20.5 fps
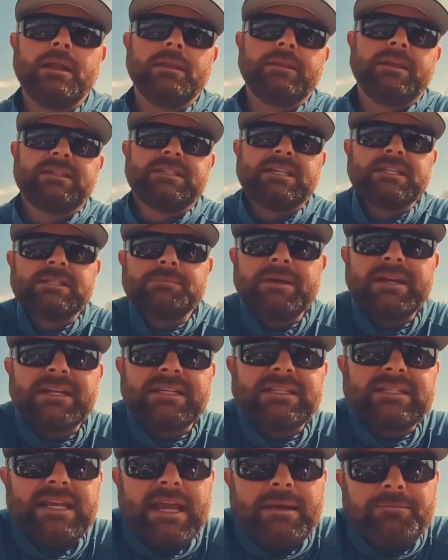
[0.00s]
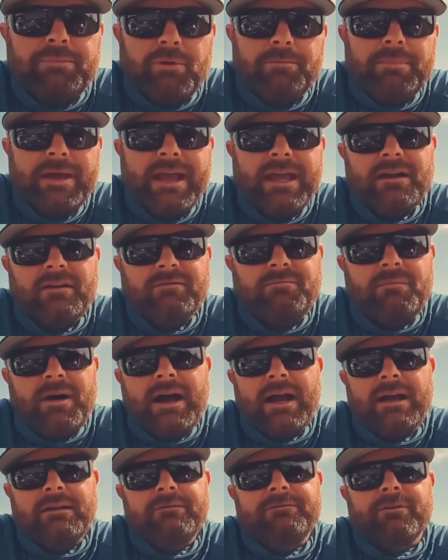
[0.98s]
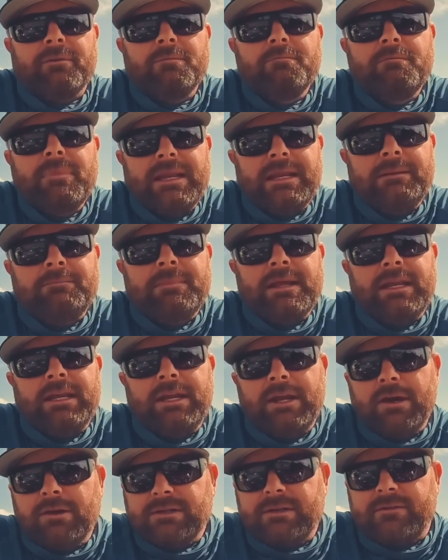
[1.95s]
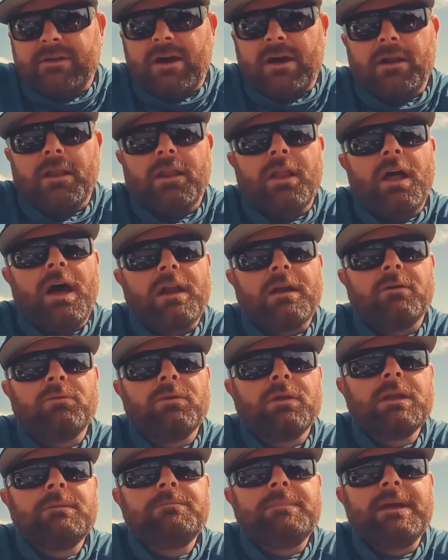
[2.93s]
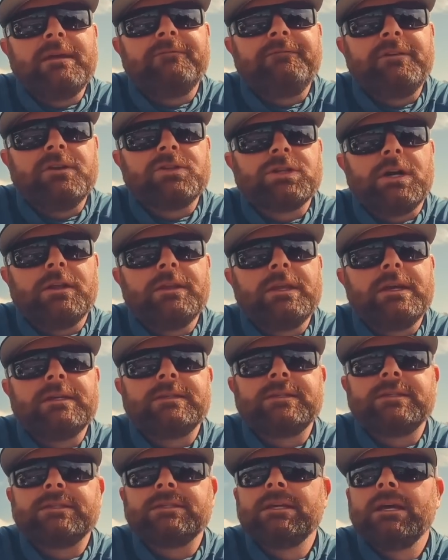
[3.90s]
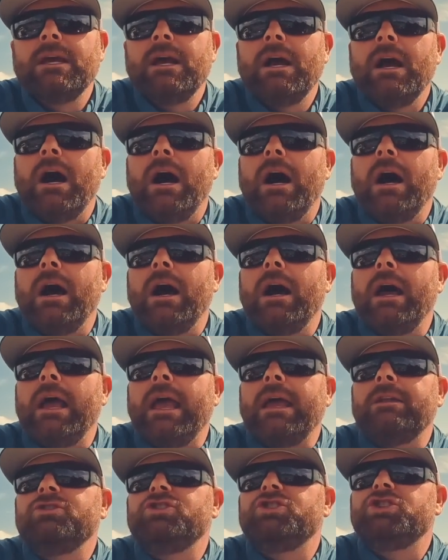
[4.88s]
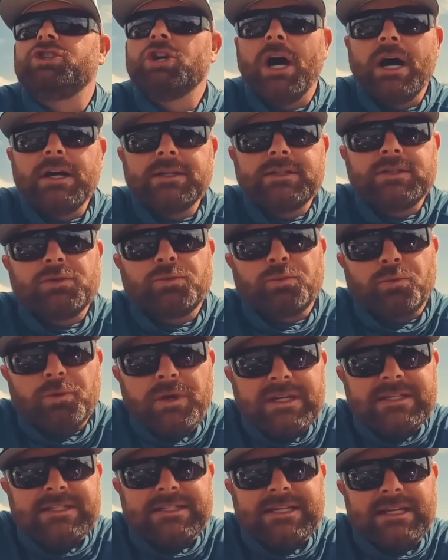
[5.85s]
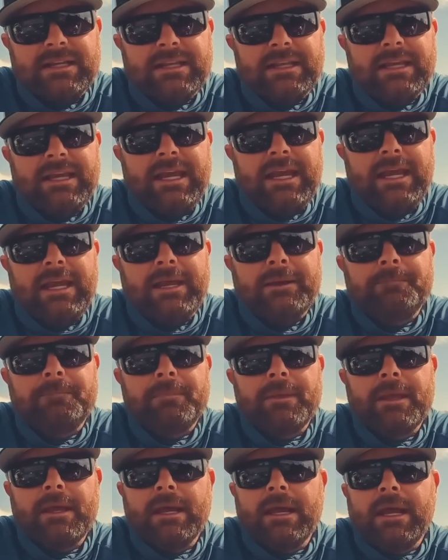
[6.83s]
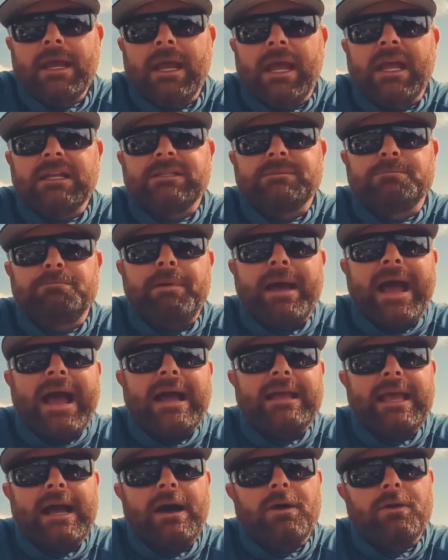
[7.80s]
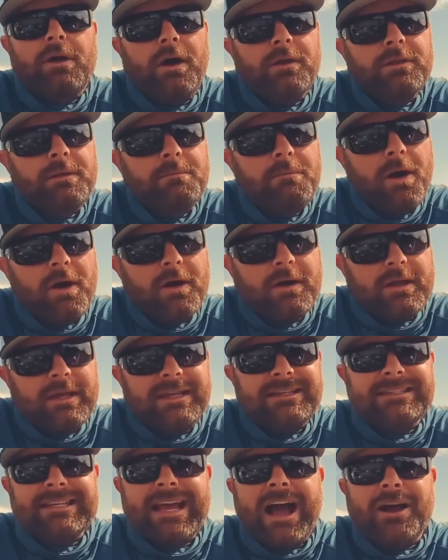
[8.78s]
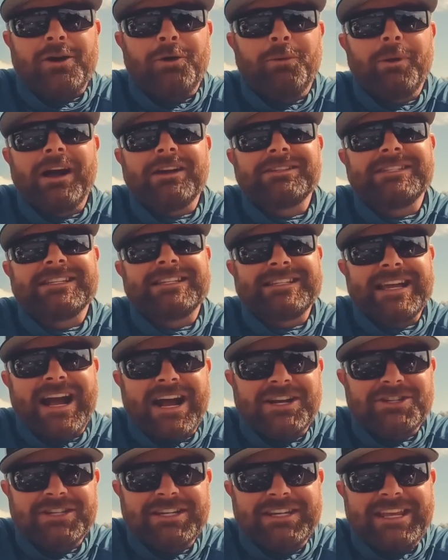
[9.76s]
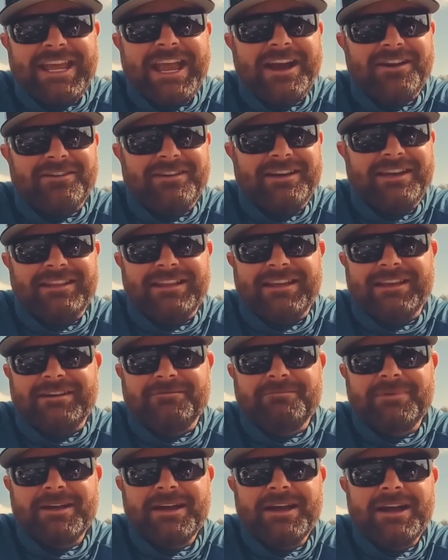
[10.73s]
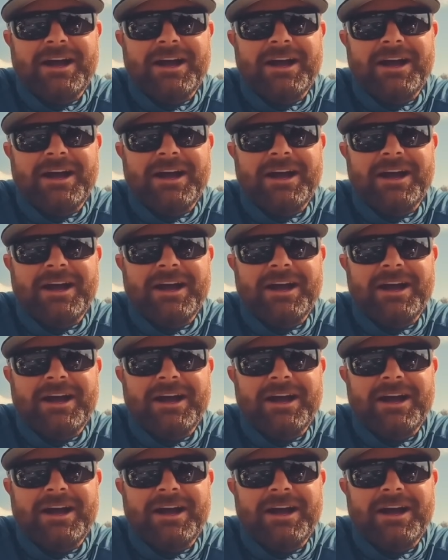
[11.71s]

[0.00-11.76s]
This has been a staple bait of mine for many, many years. I caught a lot of really big fish on this, uh, and just recently, it's back out on the market. Tackle Warehouse is actually carrying them.